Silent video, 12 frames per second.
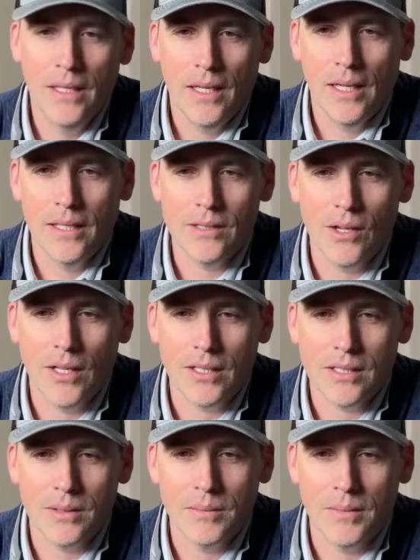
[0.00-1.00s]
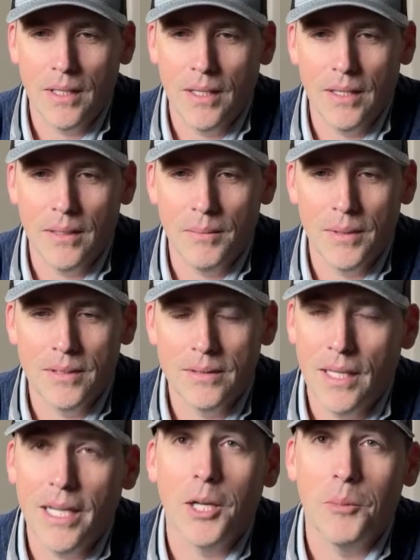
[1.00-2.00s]
It's awesome.
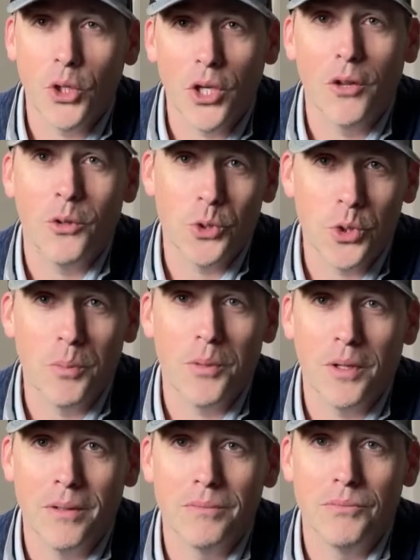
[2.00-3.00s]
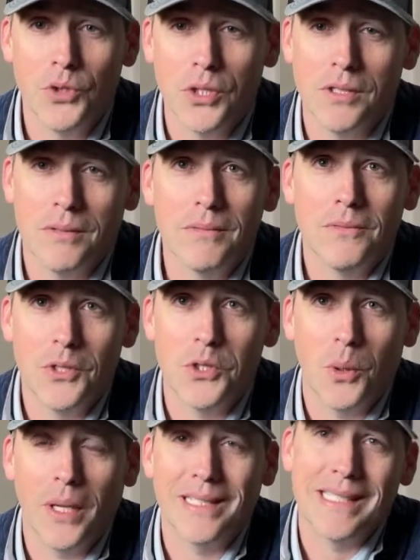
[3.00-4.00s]
I got to book another trip there just
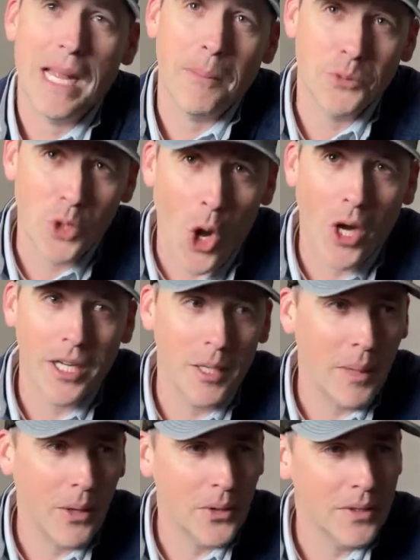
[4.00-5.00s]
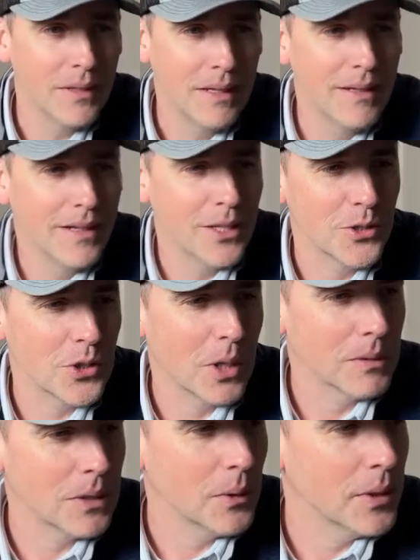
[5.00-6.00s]
so I can stop talking about it and
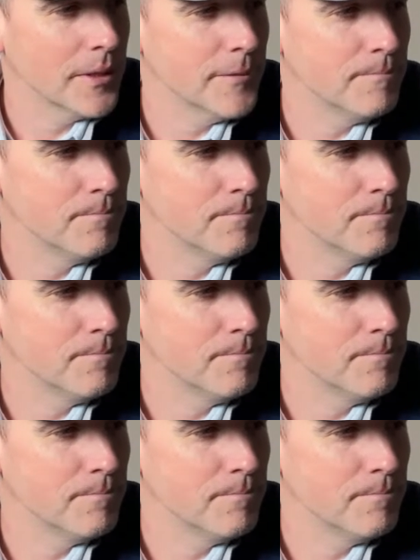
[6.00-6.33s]
start doing it.